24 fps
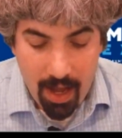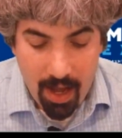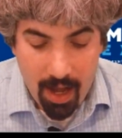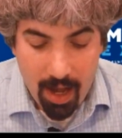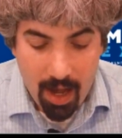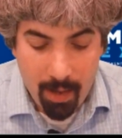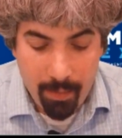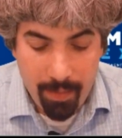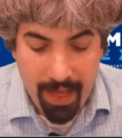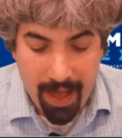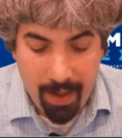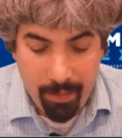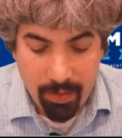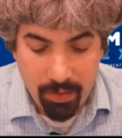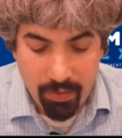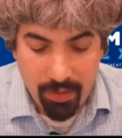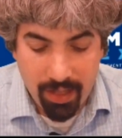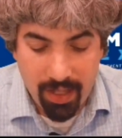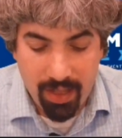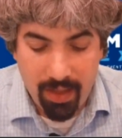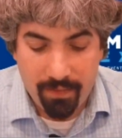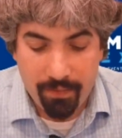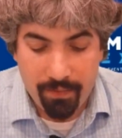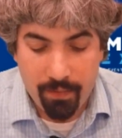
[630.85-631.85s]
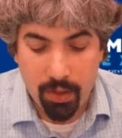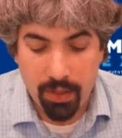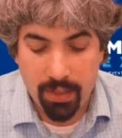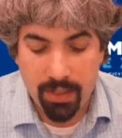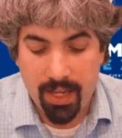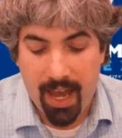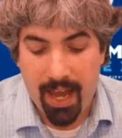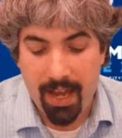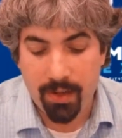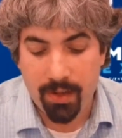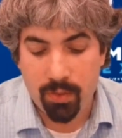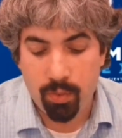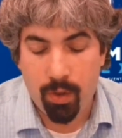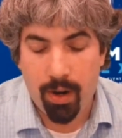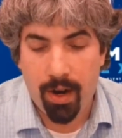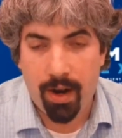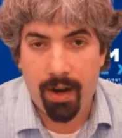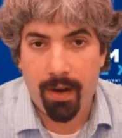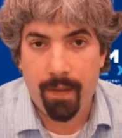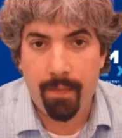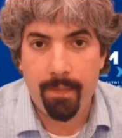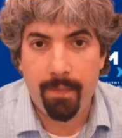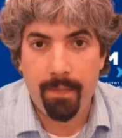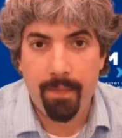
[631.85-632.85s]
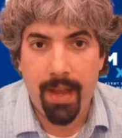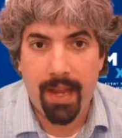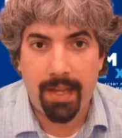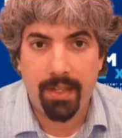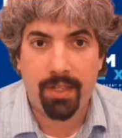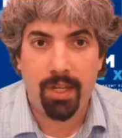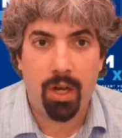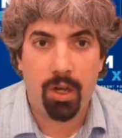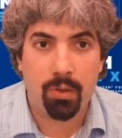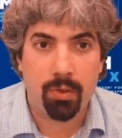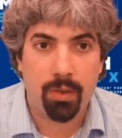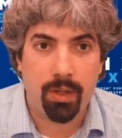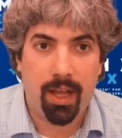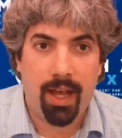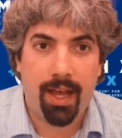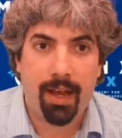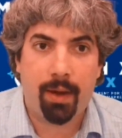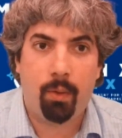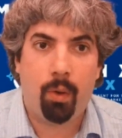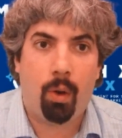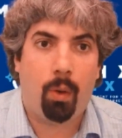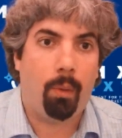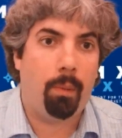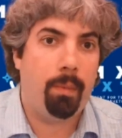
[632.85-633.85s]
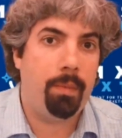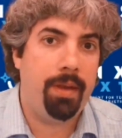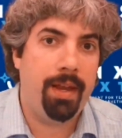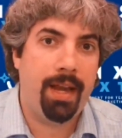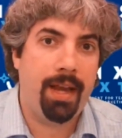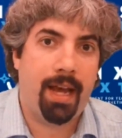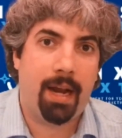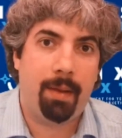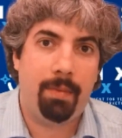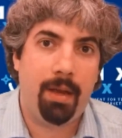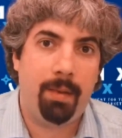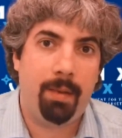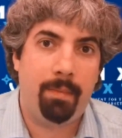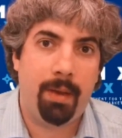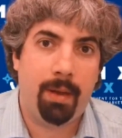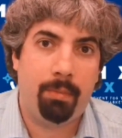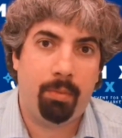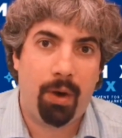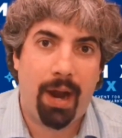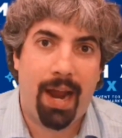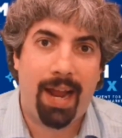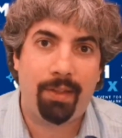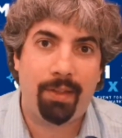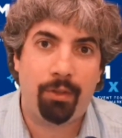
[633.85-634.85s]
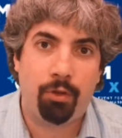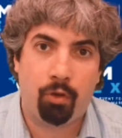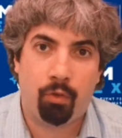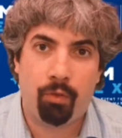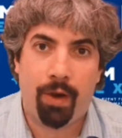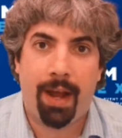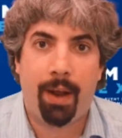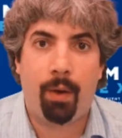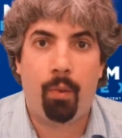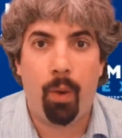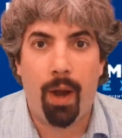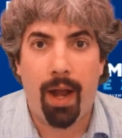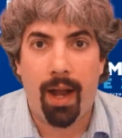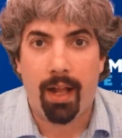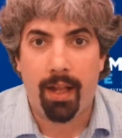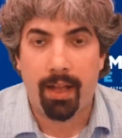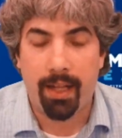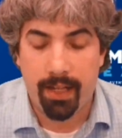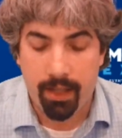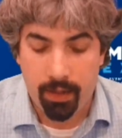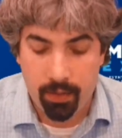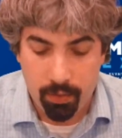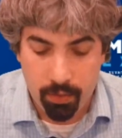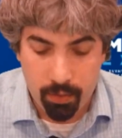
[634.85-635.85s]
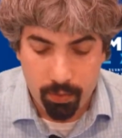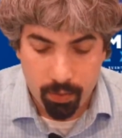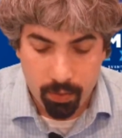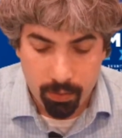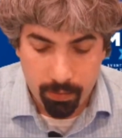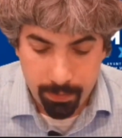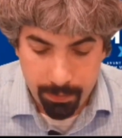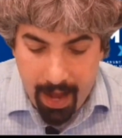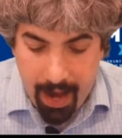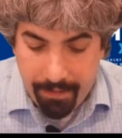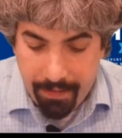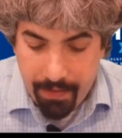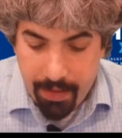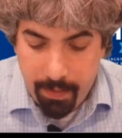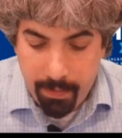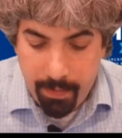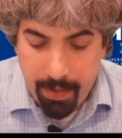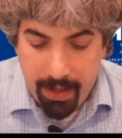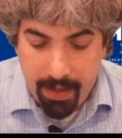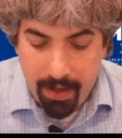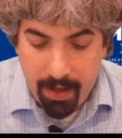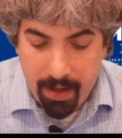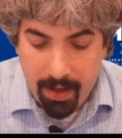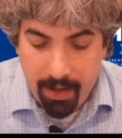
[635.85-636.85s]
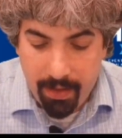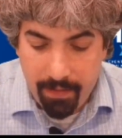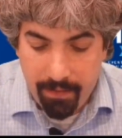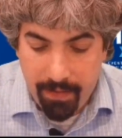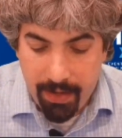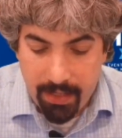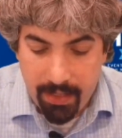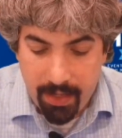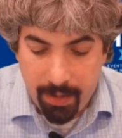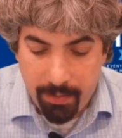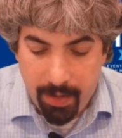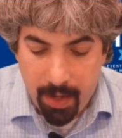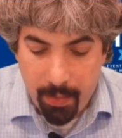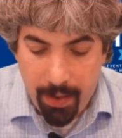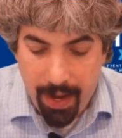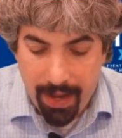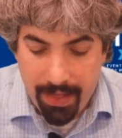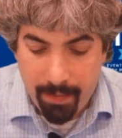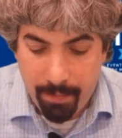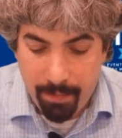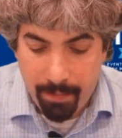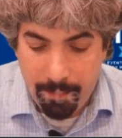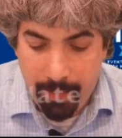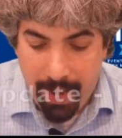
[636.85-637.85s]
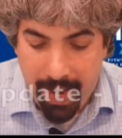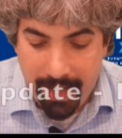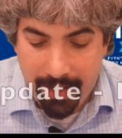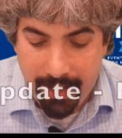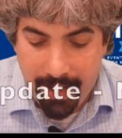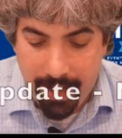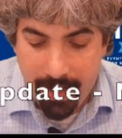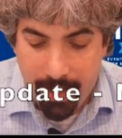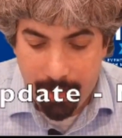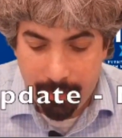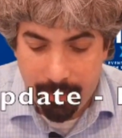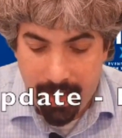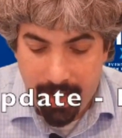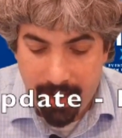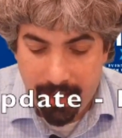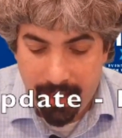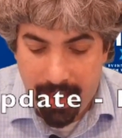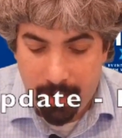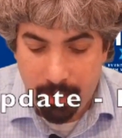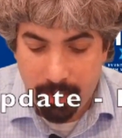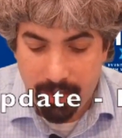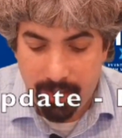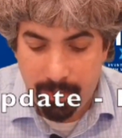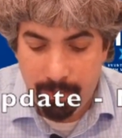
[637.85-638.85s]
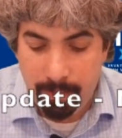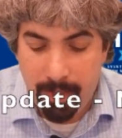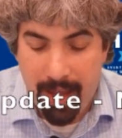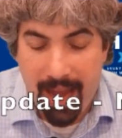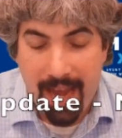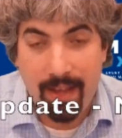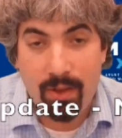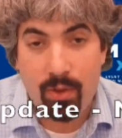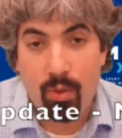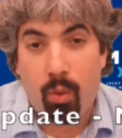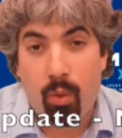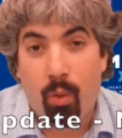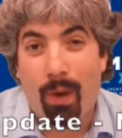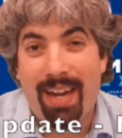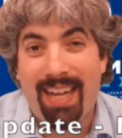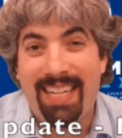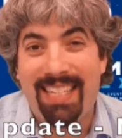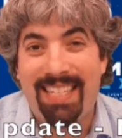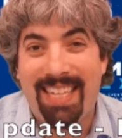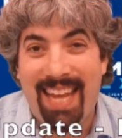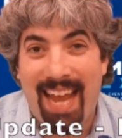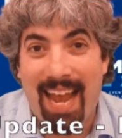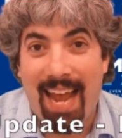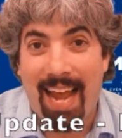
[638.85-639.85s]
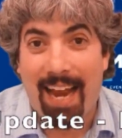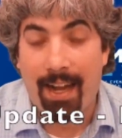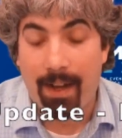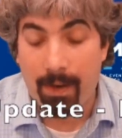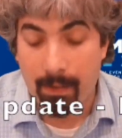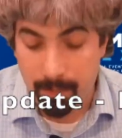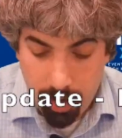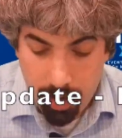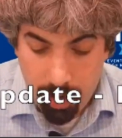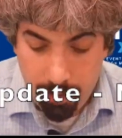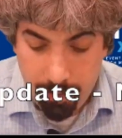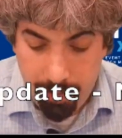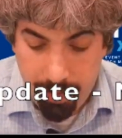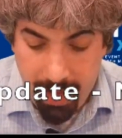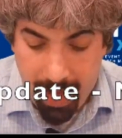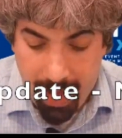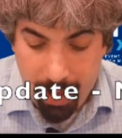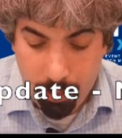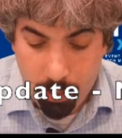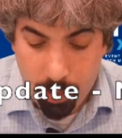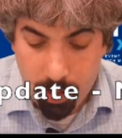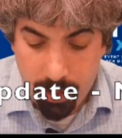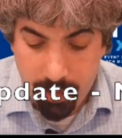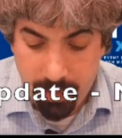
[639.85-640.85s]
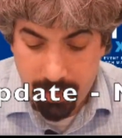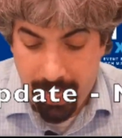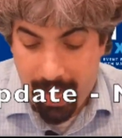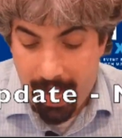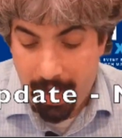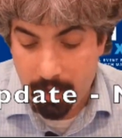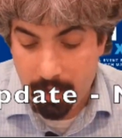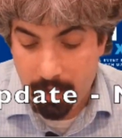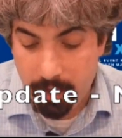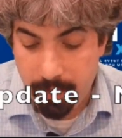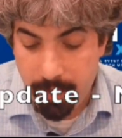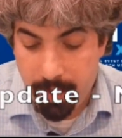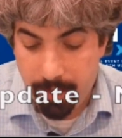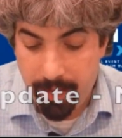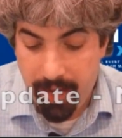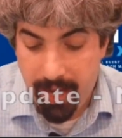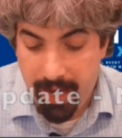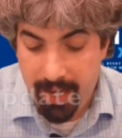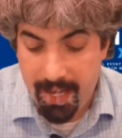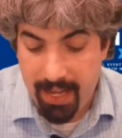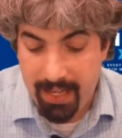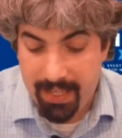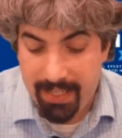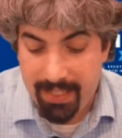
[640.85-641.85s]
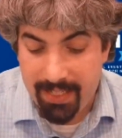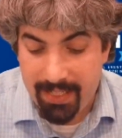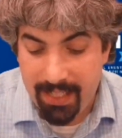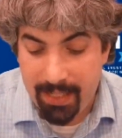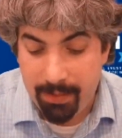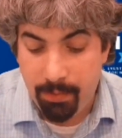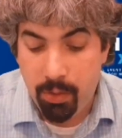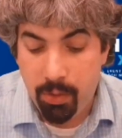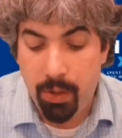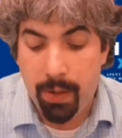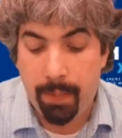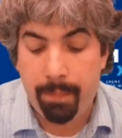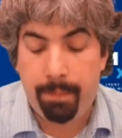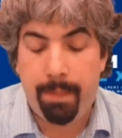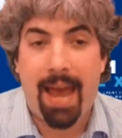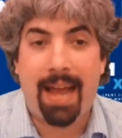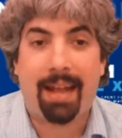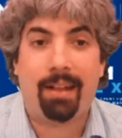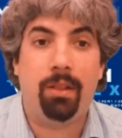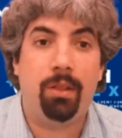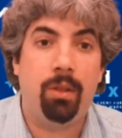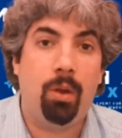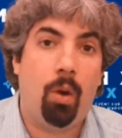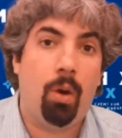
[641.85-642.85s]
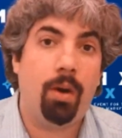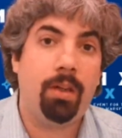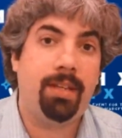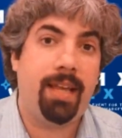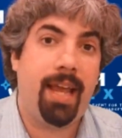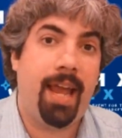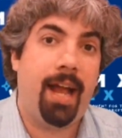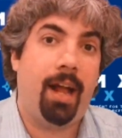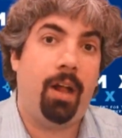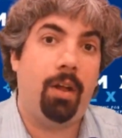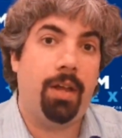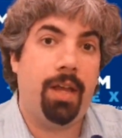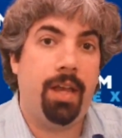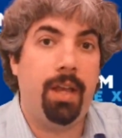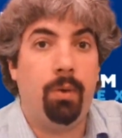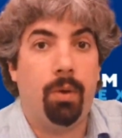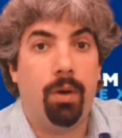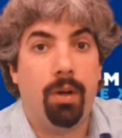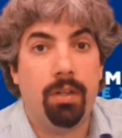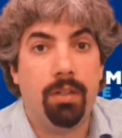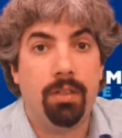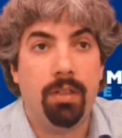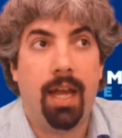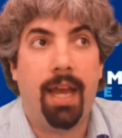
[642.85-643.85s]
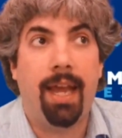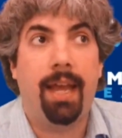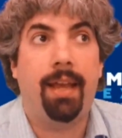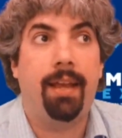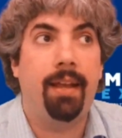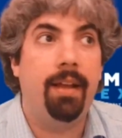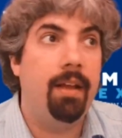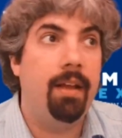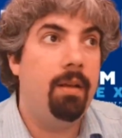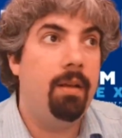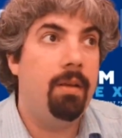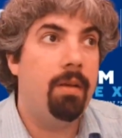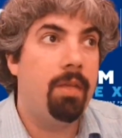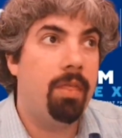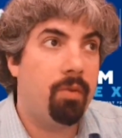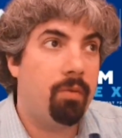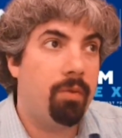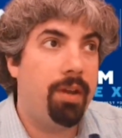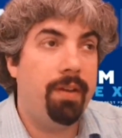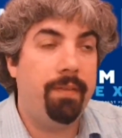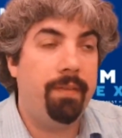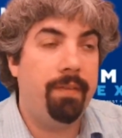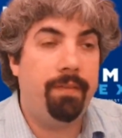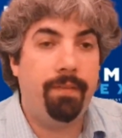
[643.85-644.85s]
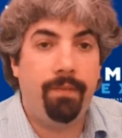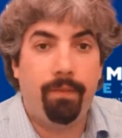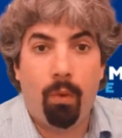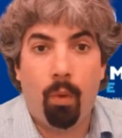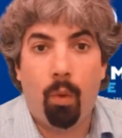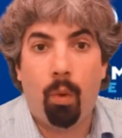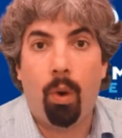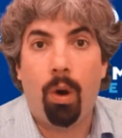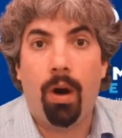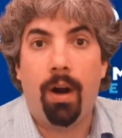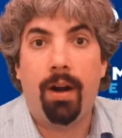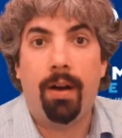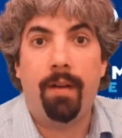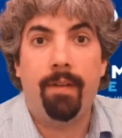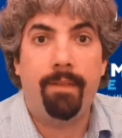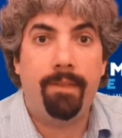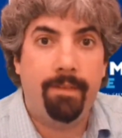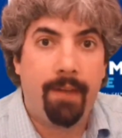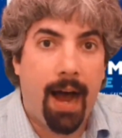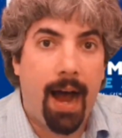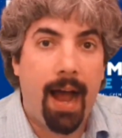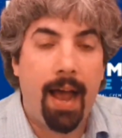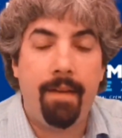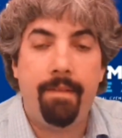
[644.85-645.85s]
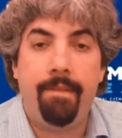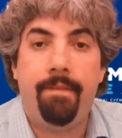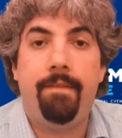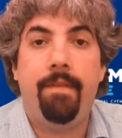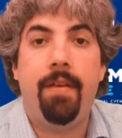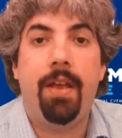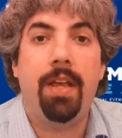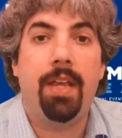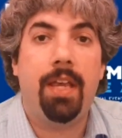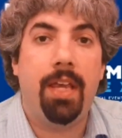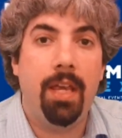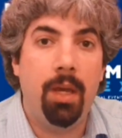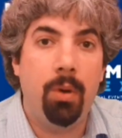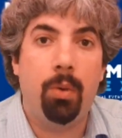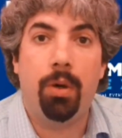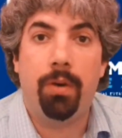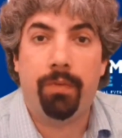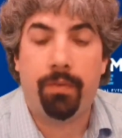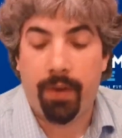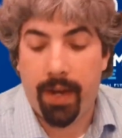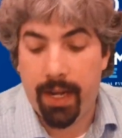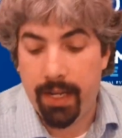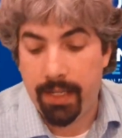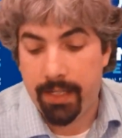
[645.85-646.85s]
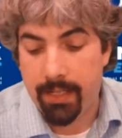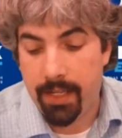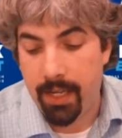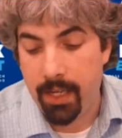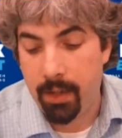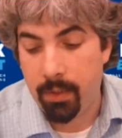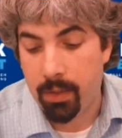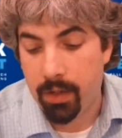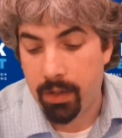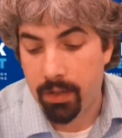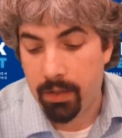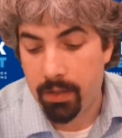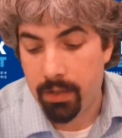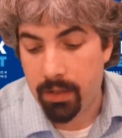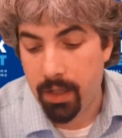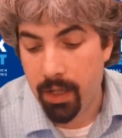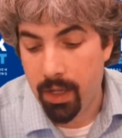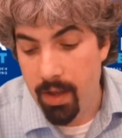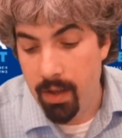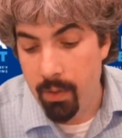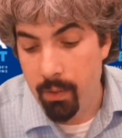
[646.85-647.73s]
But that was really the first case where SEOs were like, whoa, you got to be a big brand to rank well in Google. After the Vince update, we had the May Day update, and that was in May 2010. That was an algorithm update. It seemed to impact long-tail keywords, like 3, 4, 5 keyword phrase keywords.